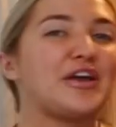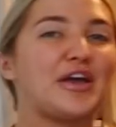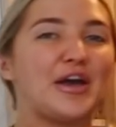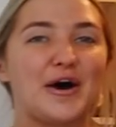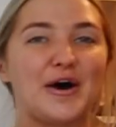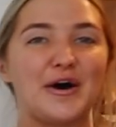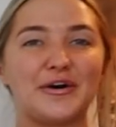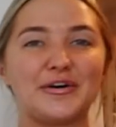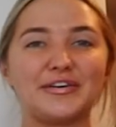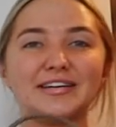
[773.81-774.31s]
you.
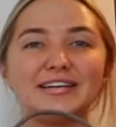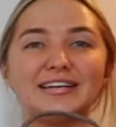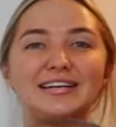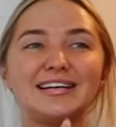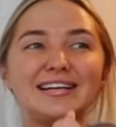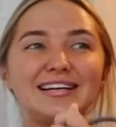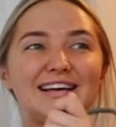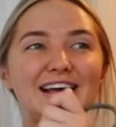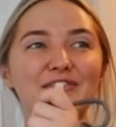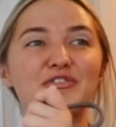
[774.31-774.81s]

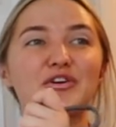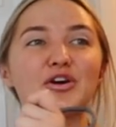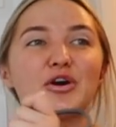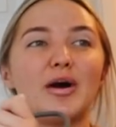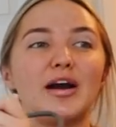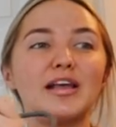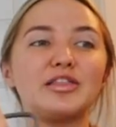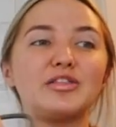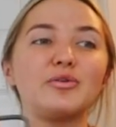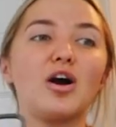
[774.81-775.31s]
If you're
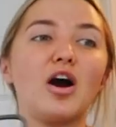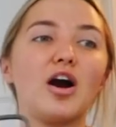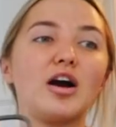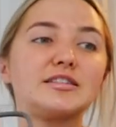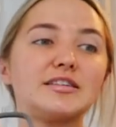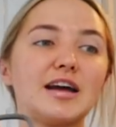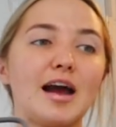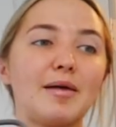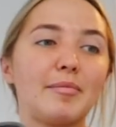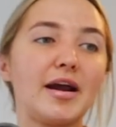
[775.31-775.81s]
going through a
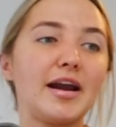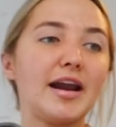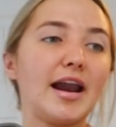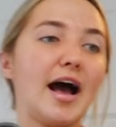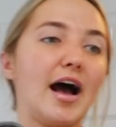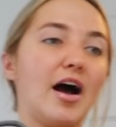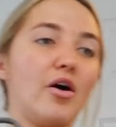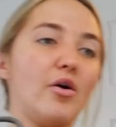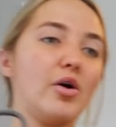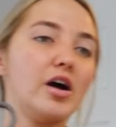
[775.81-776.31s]
hard time right
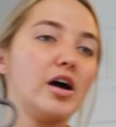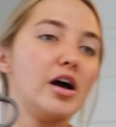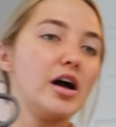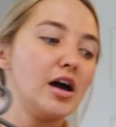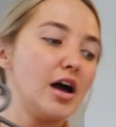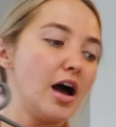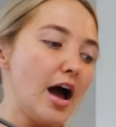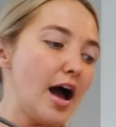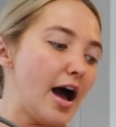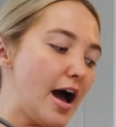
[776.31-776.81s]
now,
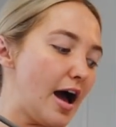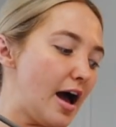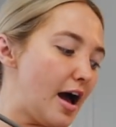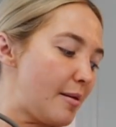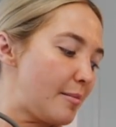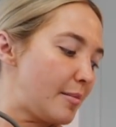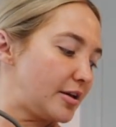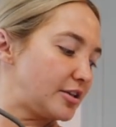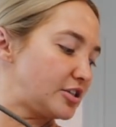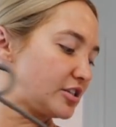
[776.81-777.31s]

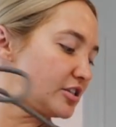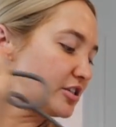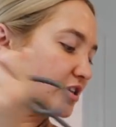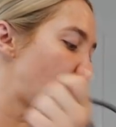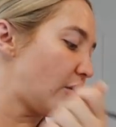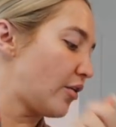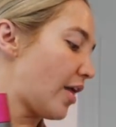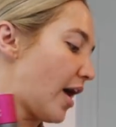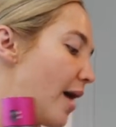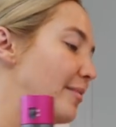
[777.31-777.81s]
um, just
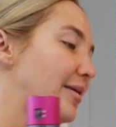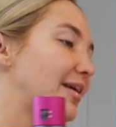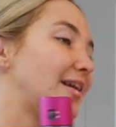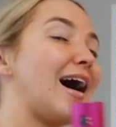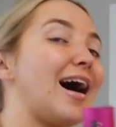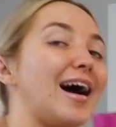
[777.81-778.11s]
know that, I mean,